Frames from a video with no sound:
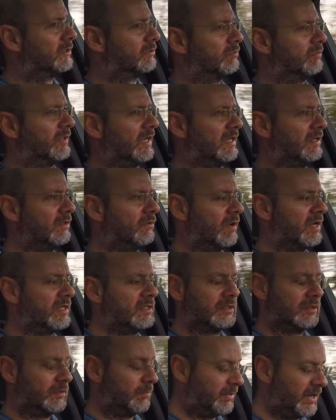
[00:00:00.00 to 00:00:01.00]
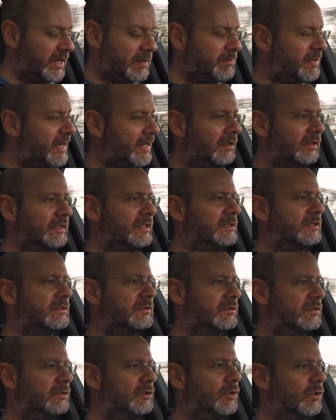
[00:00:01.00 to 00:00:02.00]
really great. The brake pedal is
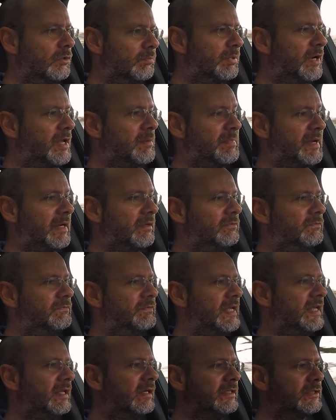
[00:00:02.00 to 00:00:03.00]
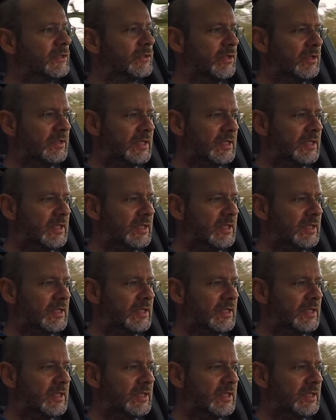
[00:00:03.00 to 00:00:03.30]
good, brake pedal feel is good.